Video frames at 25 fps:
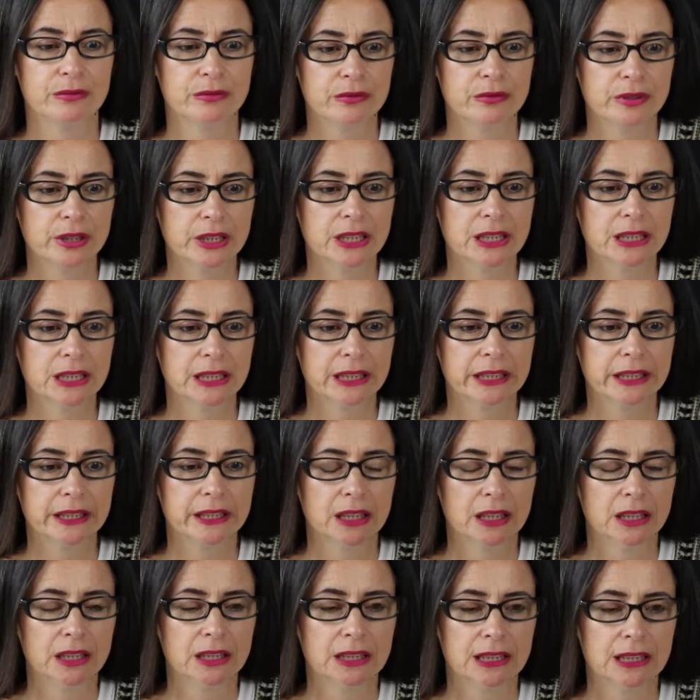
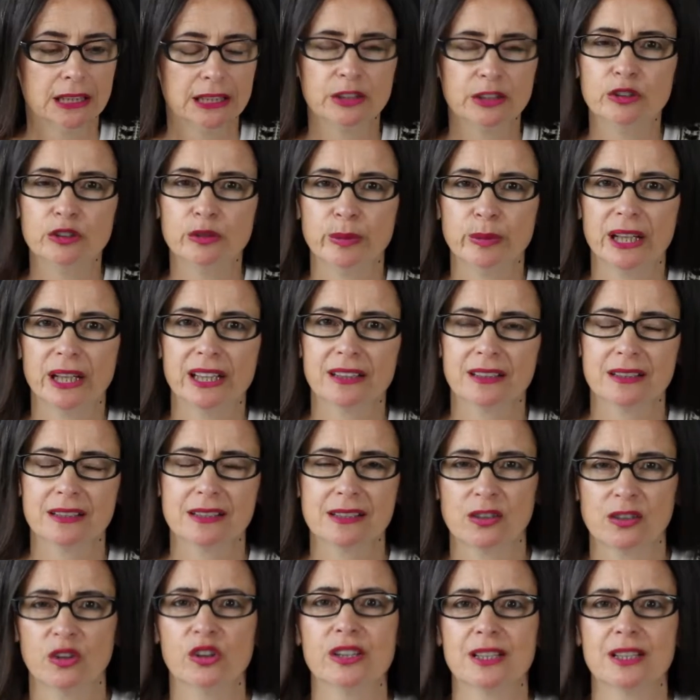really clear about it
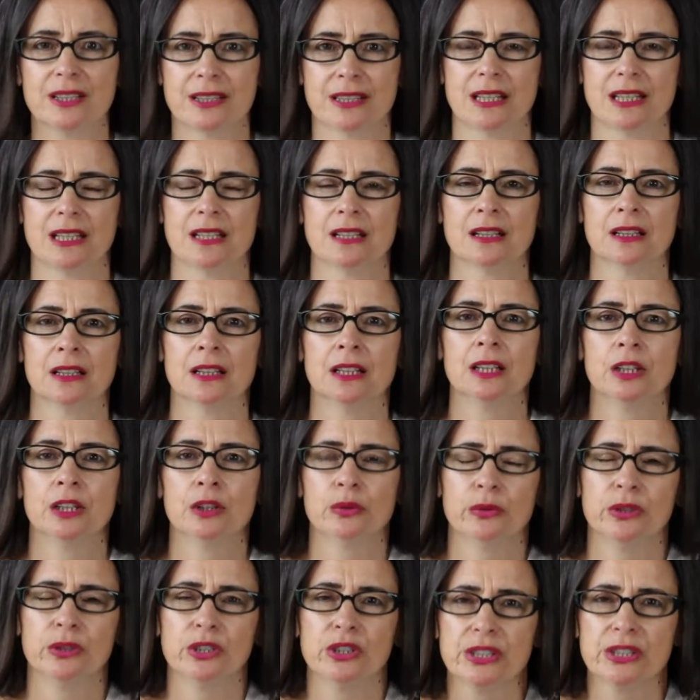is honesty.
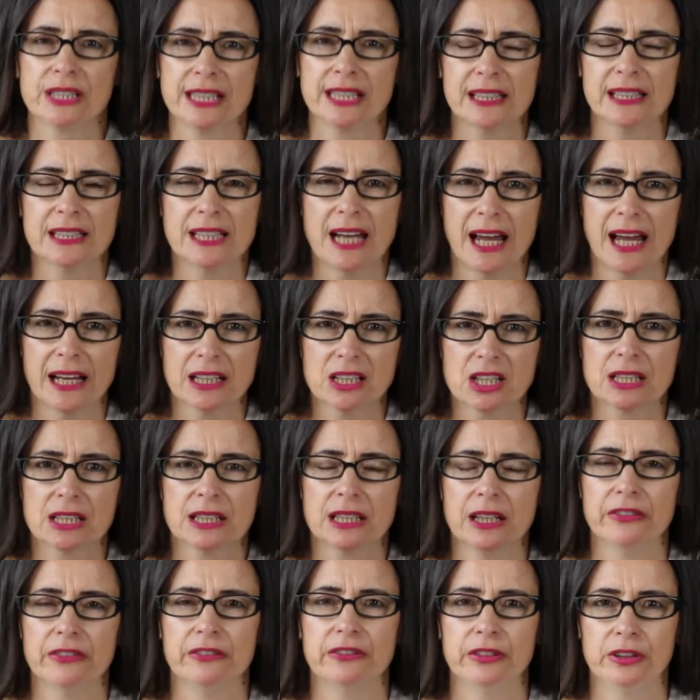When you start to
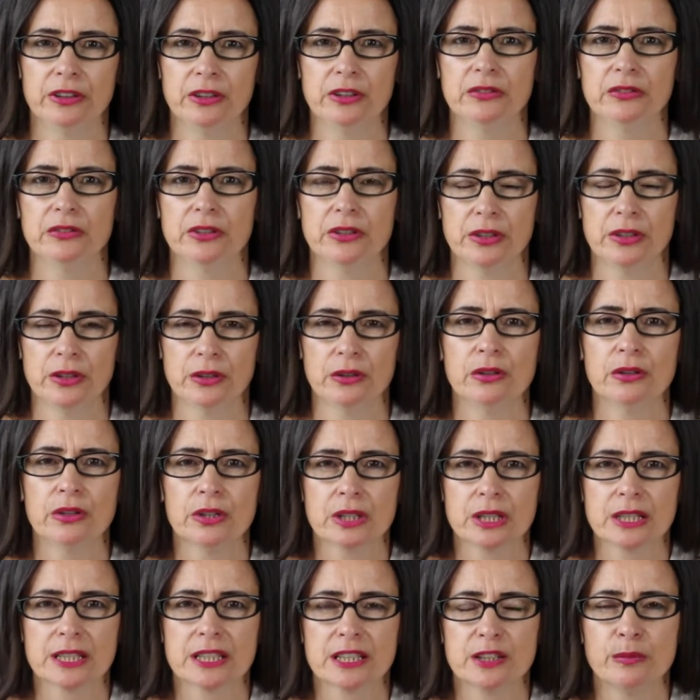actually get very, very
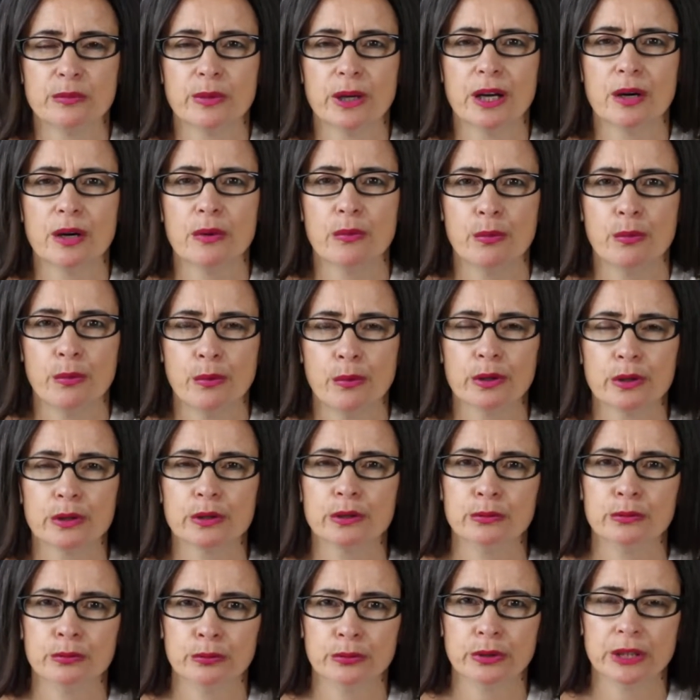honest about
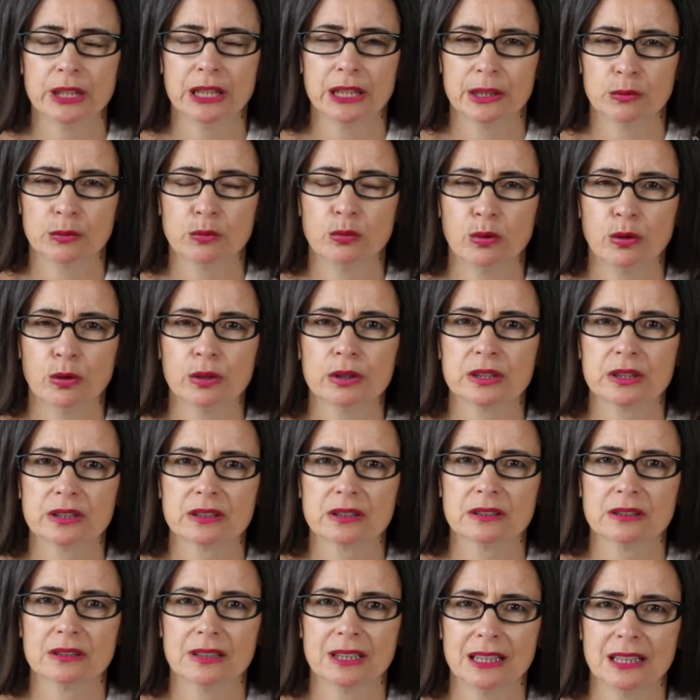what you really
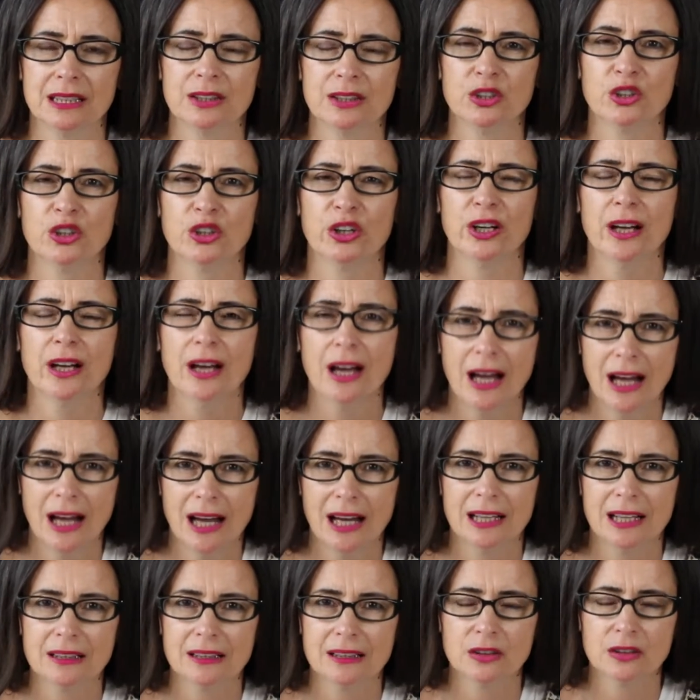want in your
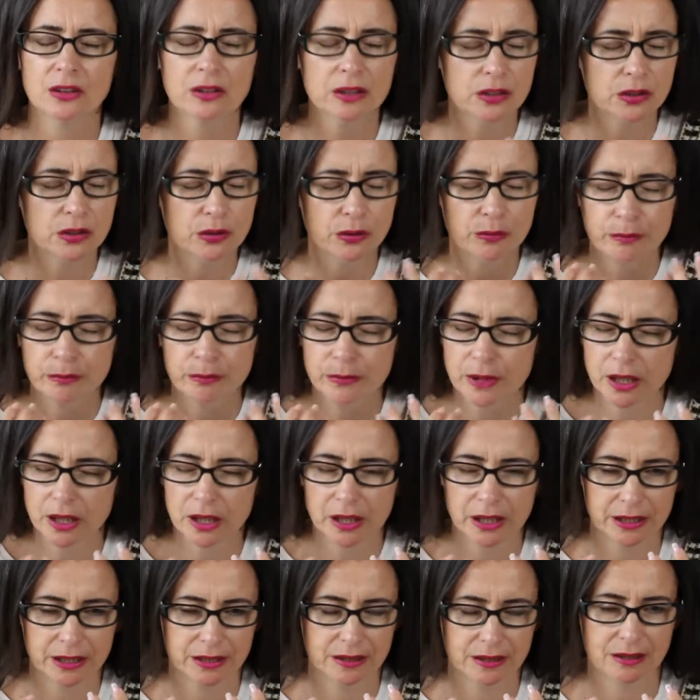heart, not in your
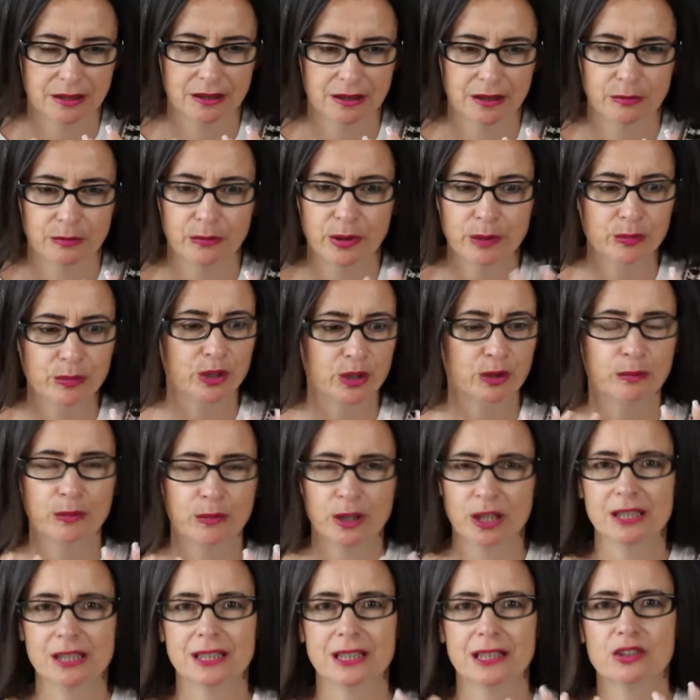mind. Remember, your
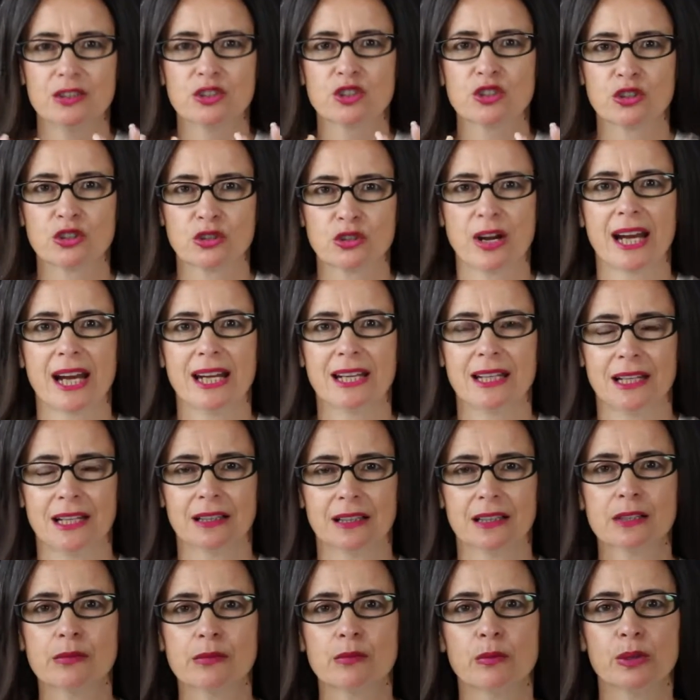mind needs
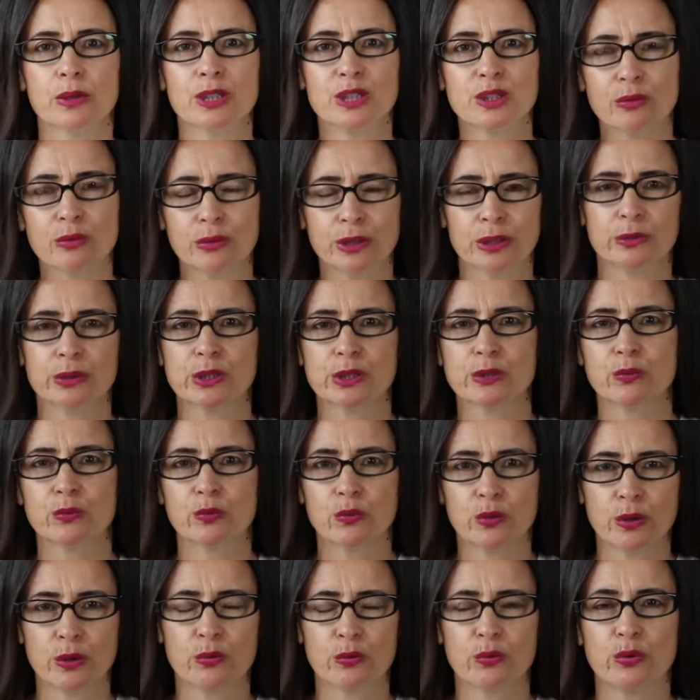training. That's what we're doing,
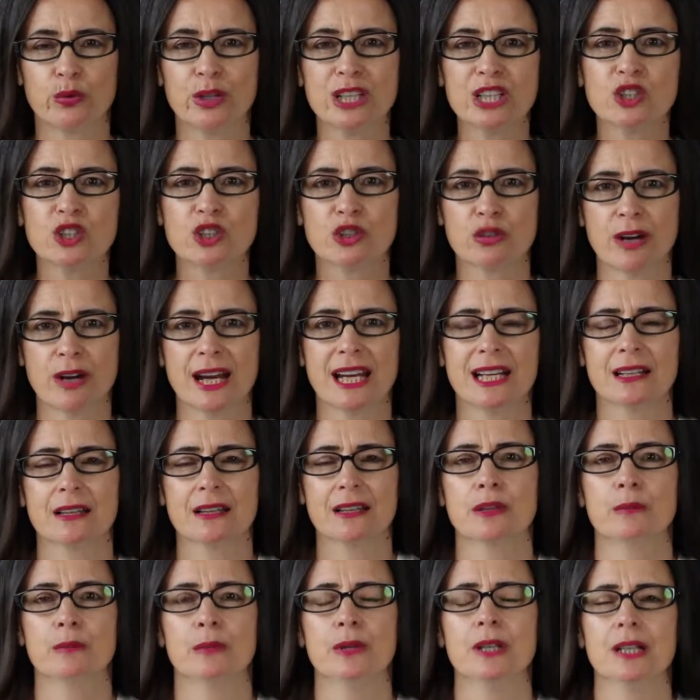we're
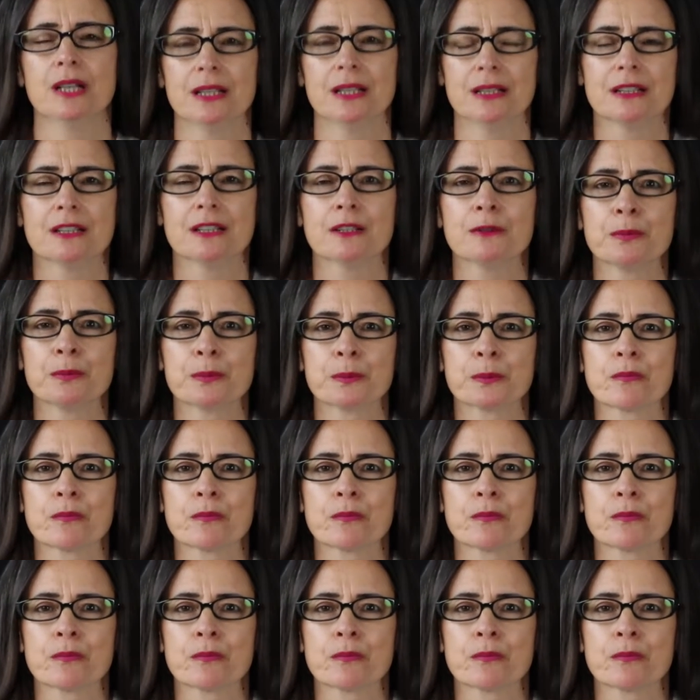retraining the mind.